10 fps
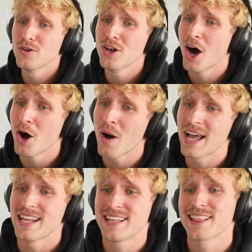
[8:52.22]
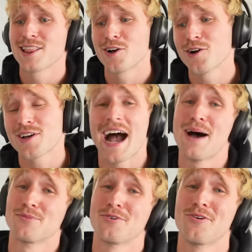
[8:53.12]
no, I need Lurk.
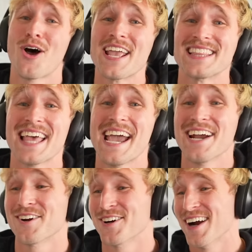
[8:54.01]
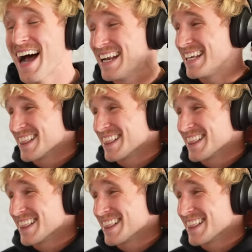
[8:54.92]
I'm right there. I need